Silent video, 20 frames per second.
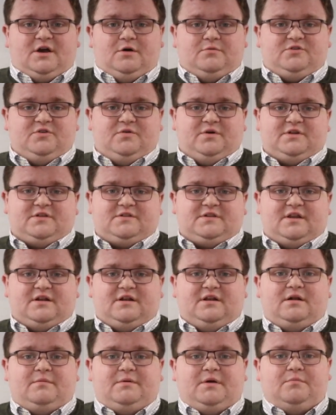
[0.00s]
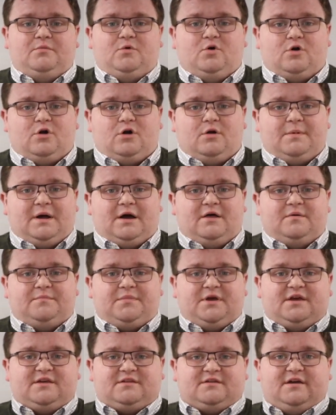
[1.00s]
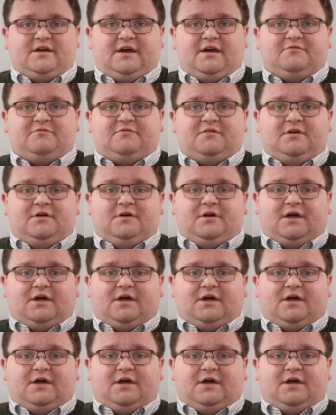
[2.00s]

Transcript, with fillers: helped you understand a little bit more about the BSIF